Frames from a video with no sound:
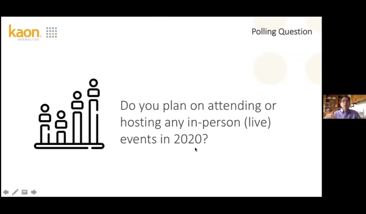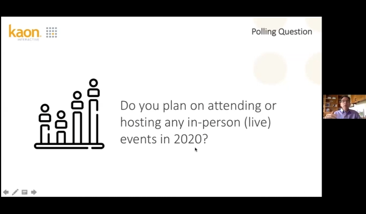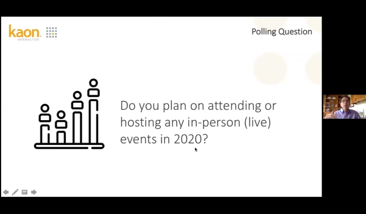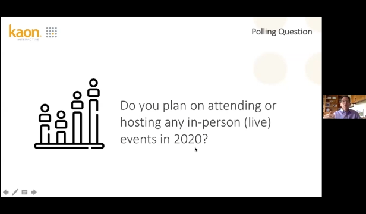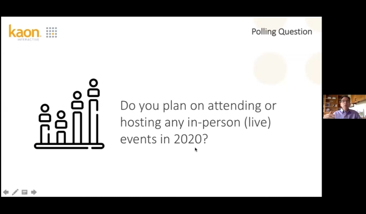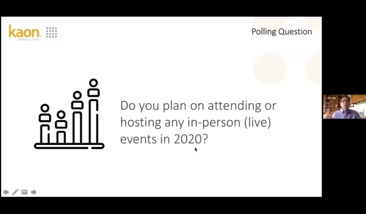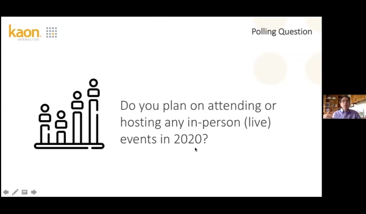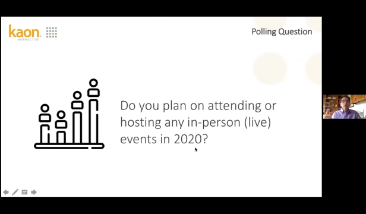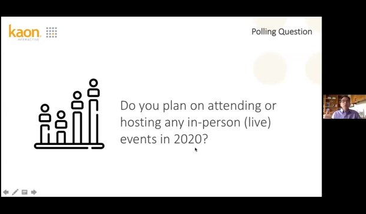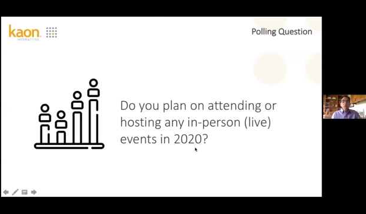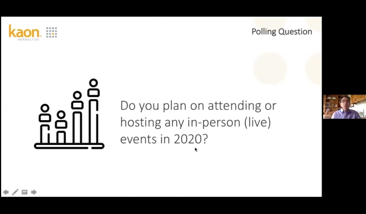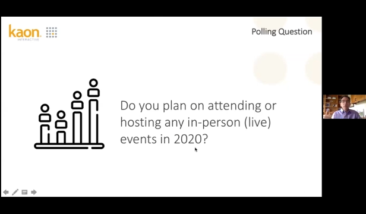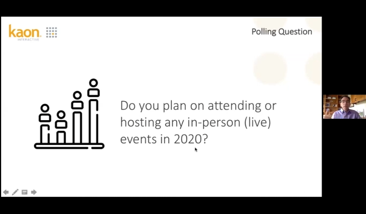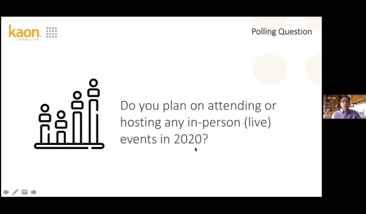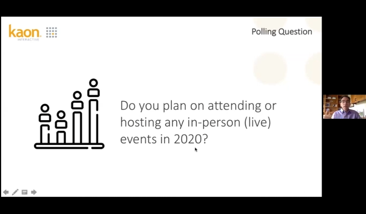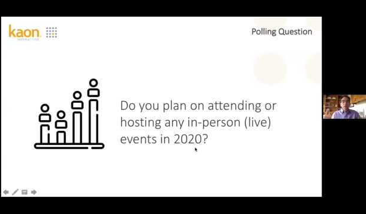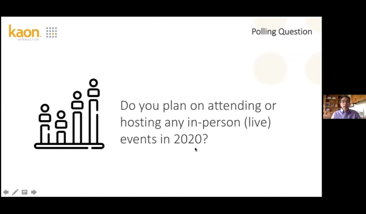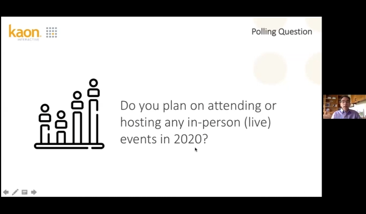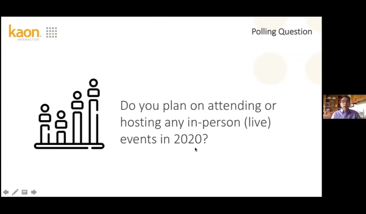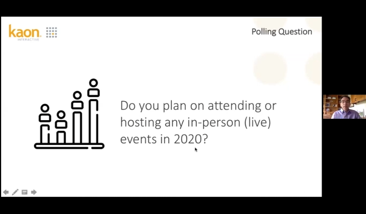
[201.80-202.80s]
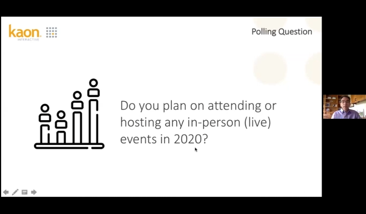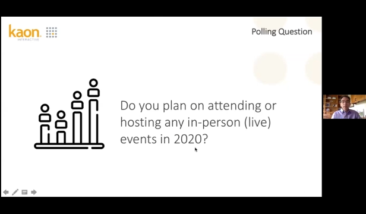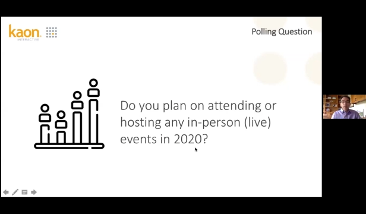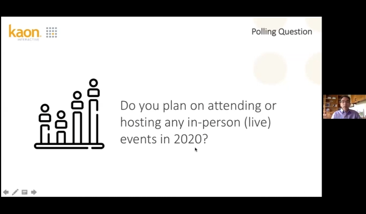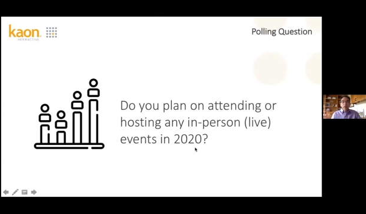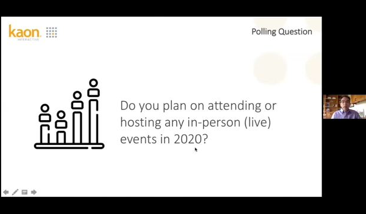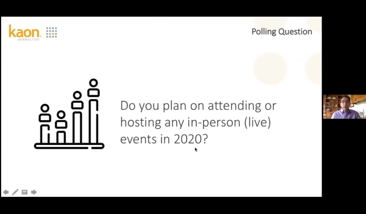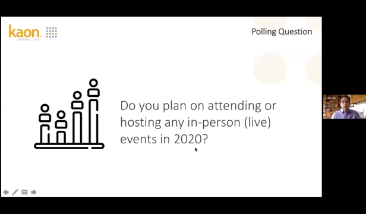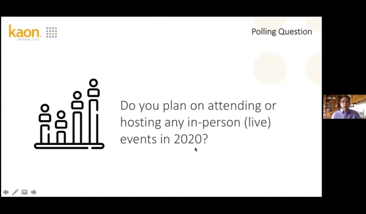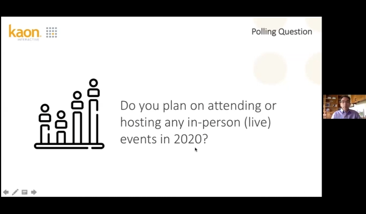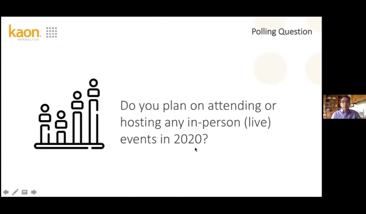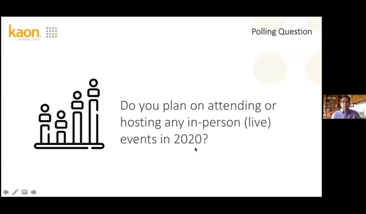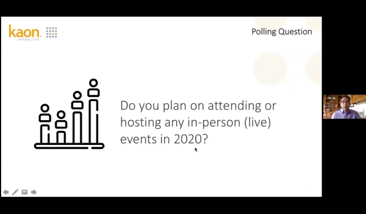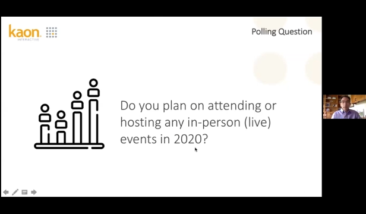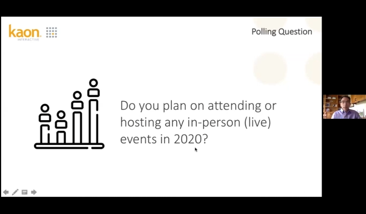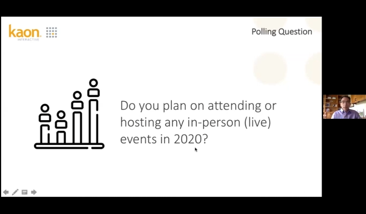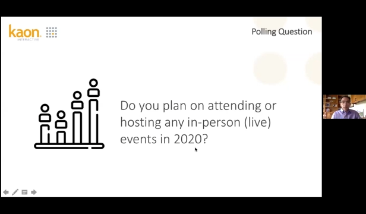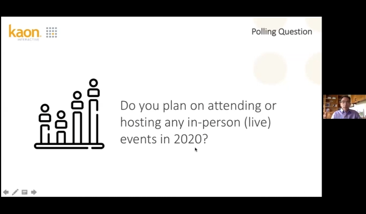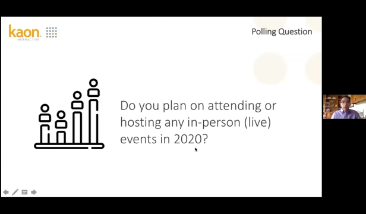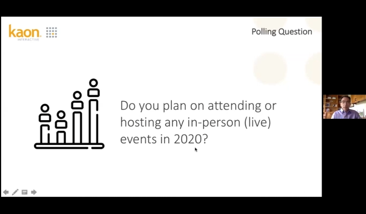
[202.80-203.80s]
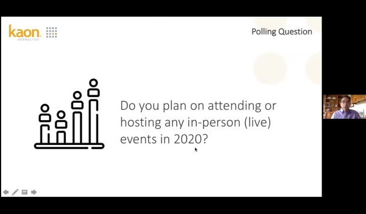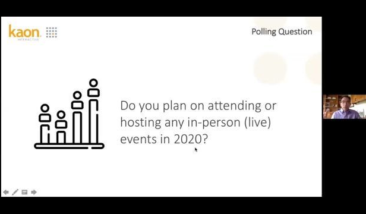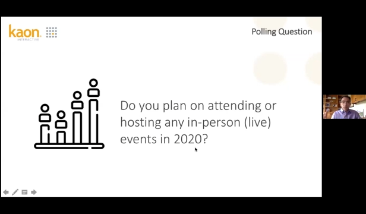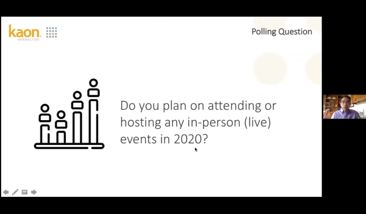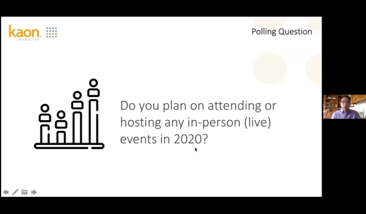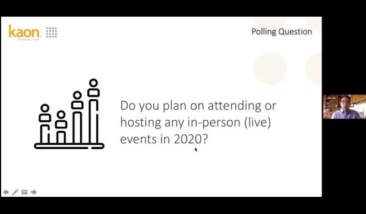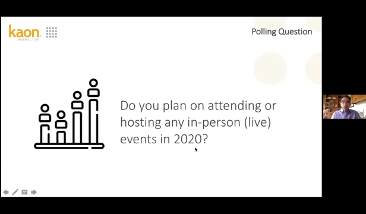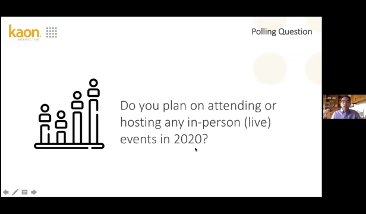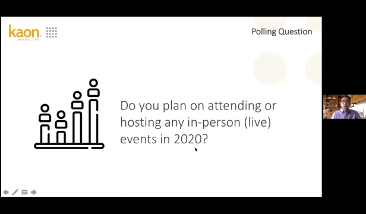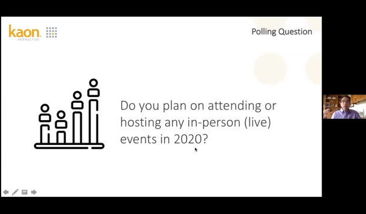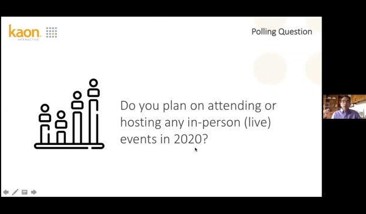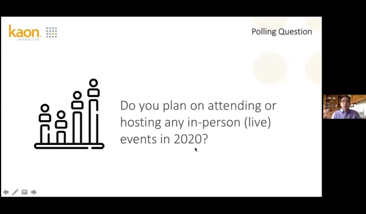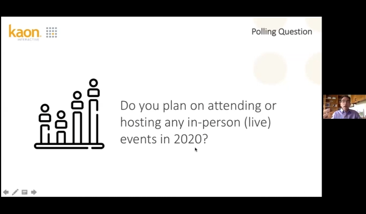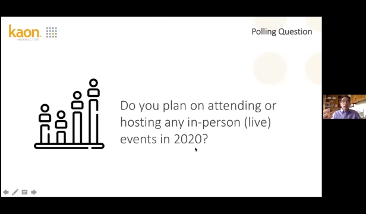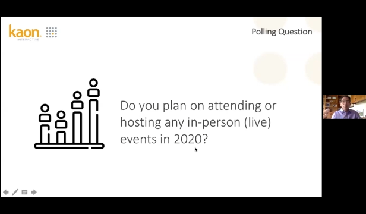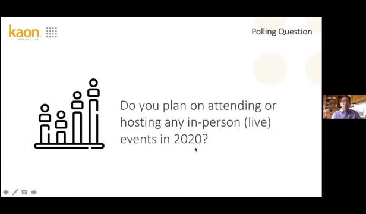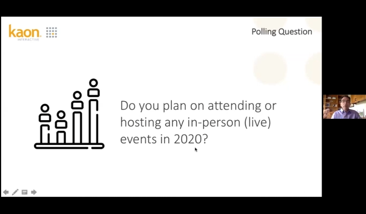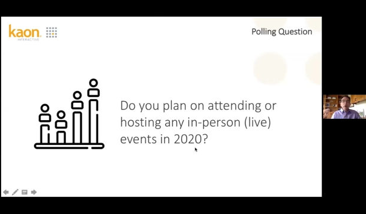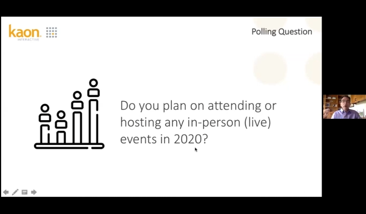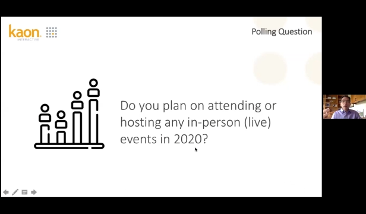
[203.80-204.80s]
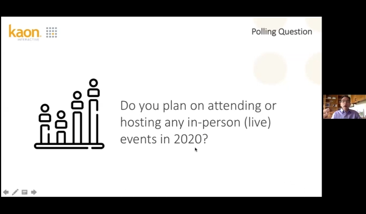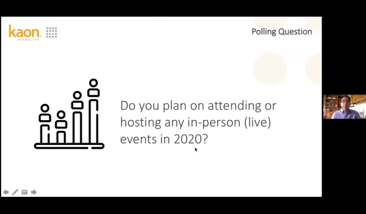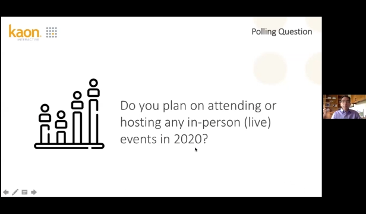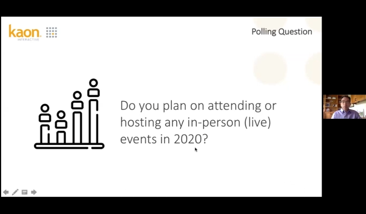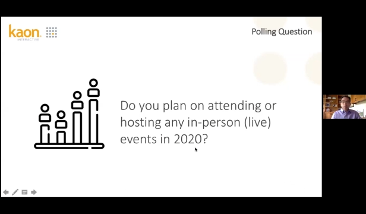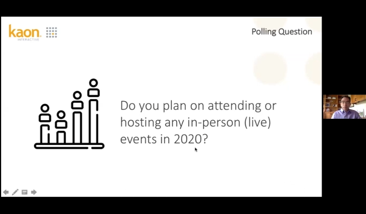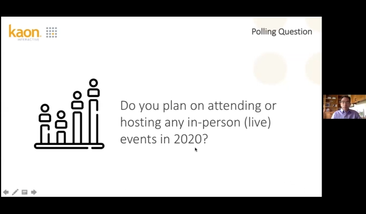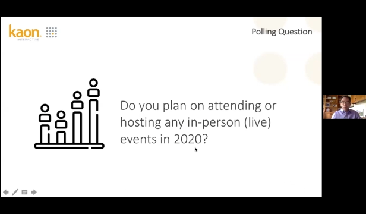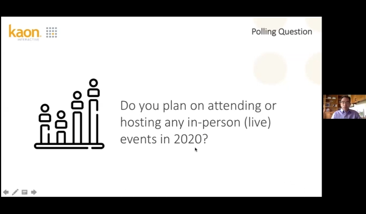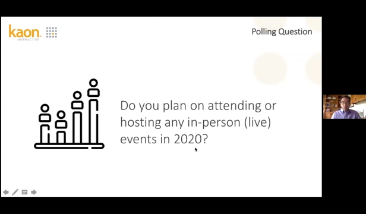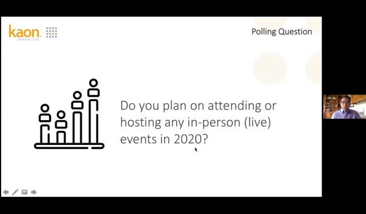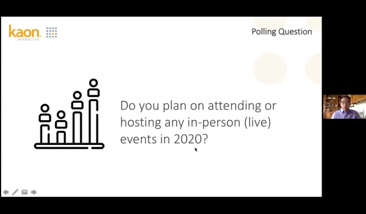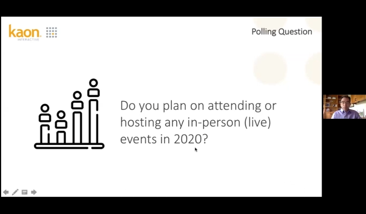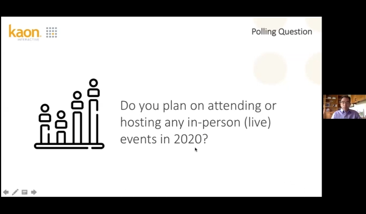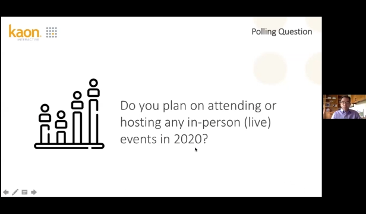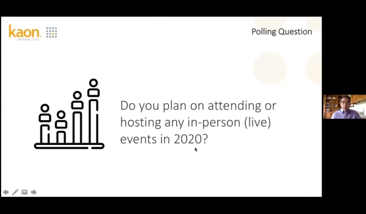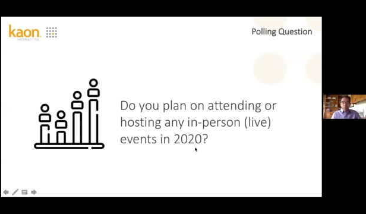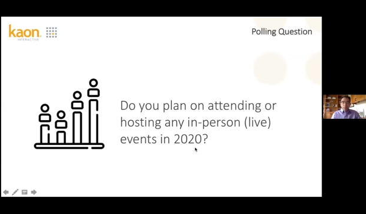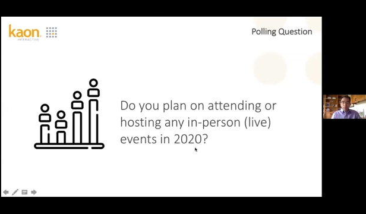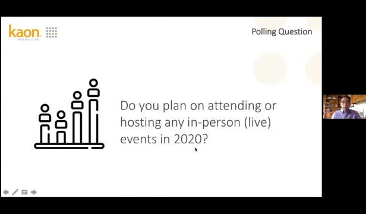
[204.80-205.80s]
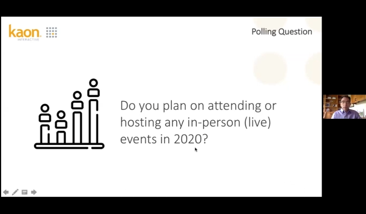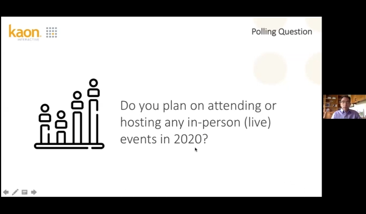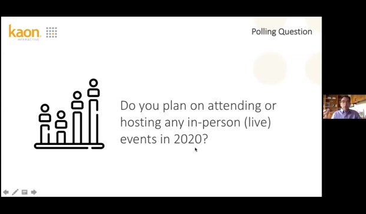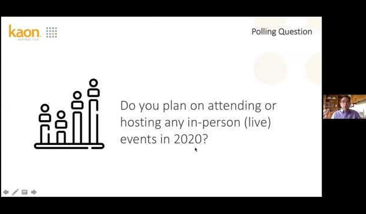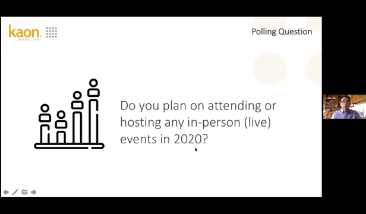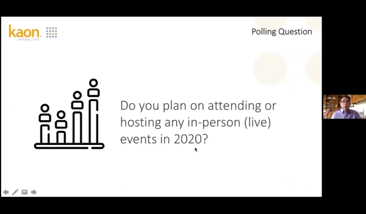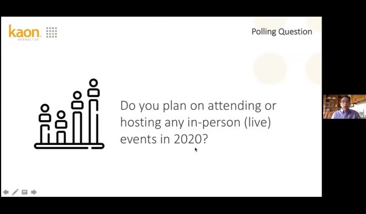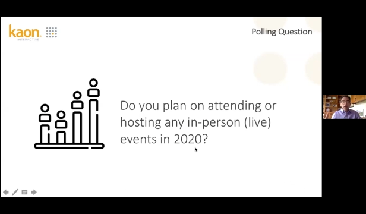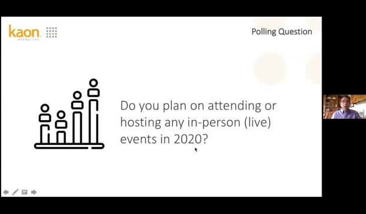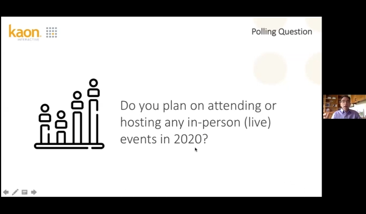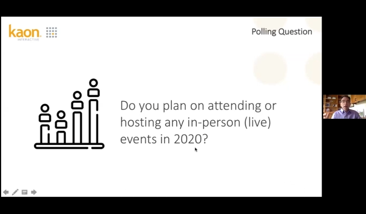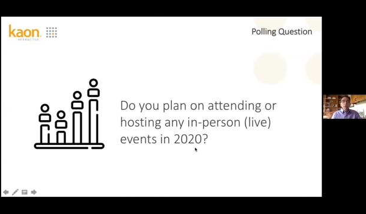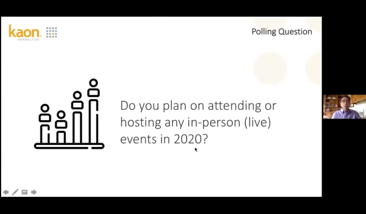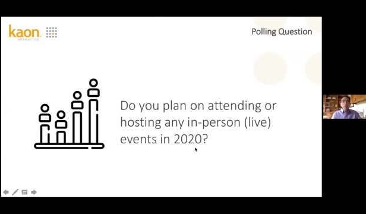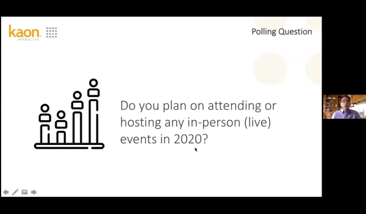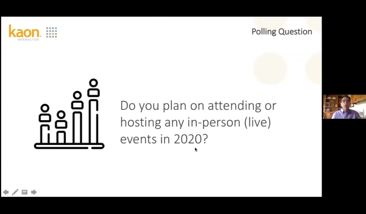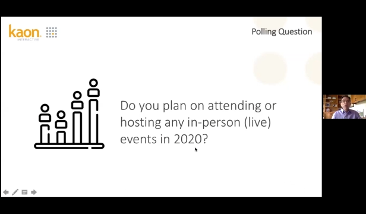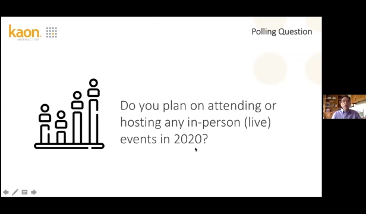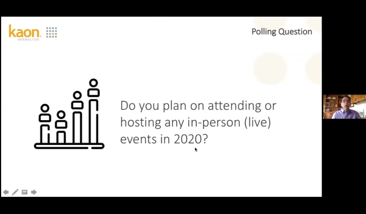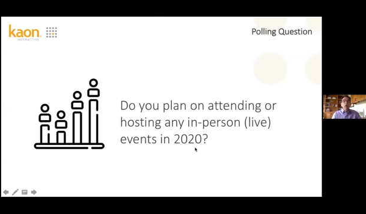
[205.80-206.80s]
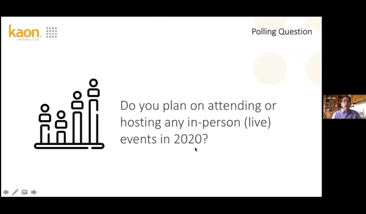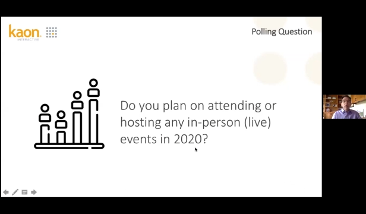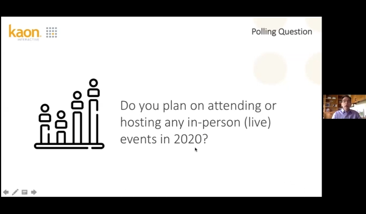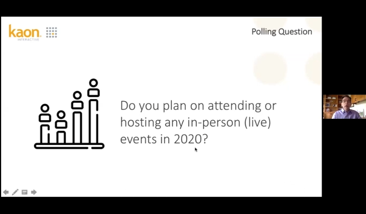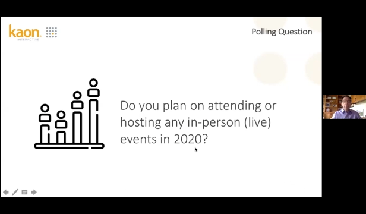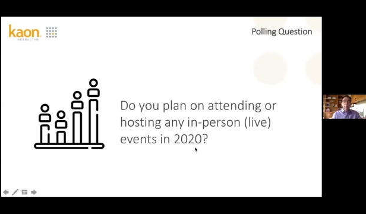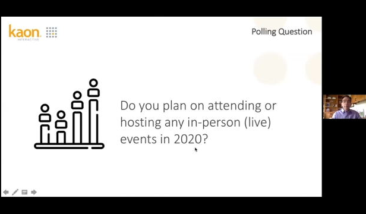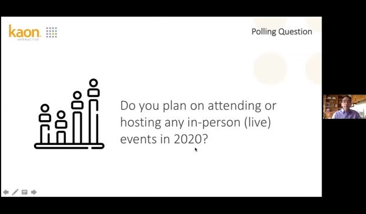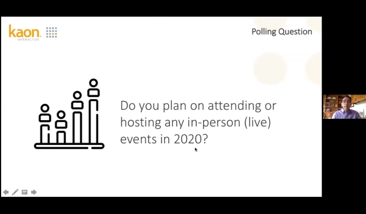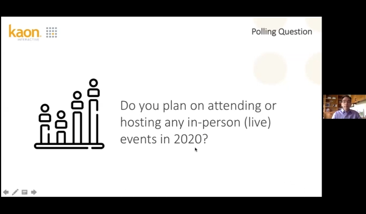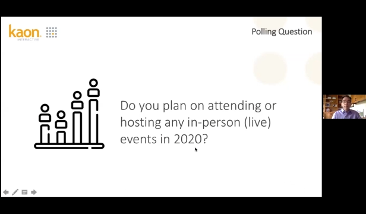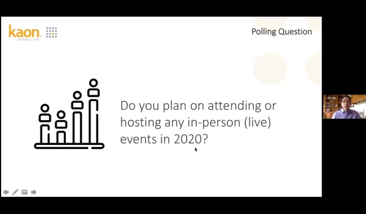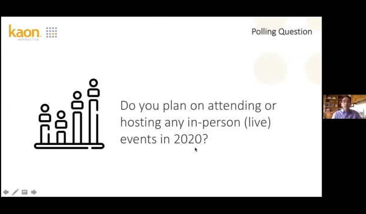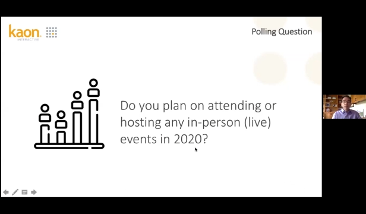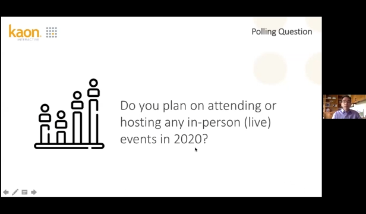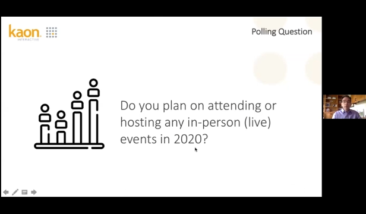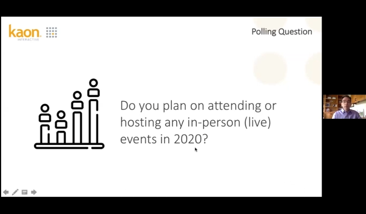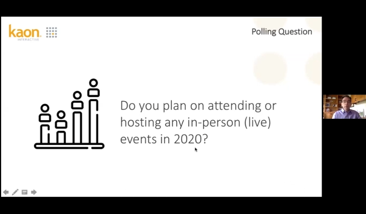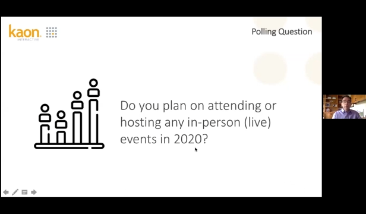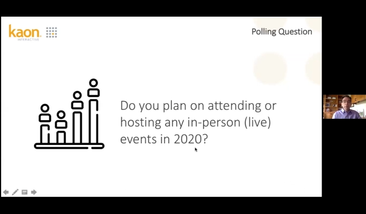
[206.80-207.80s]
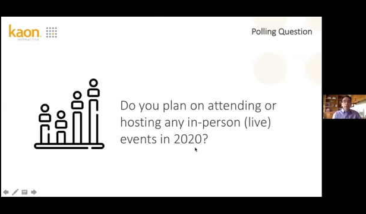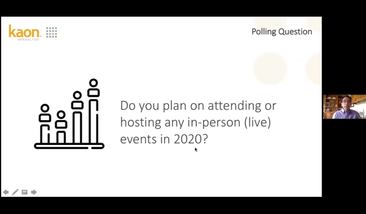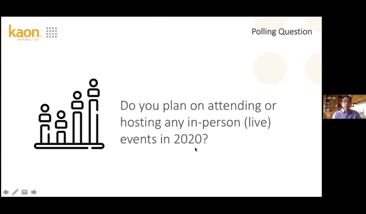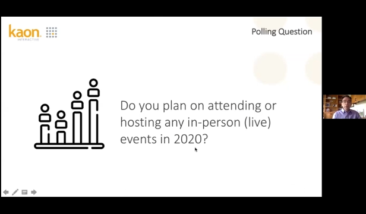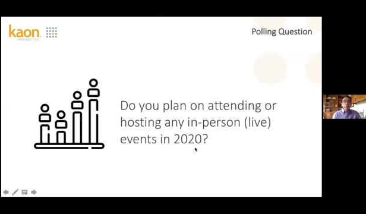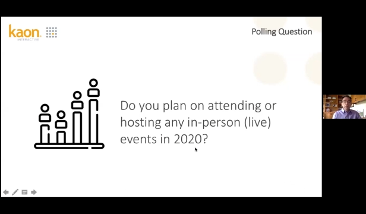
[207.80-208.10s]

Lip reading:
No face is visible, so there are no lips to read.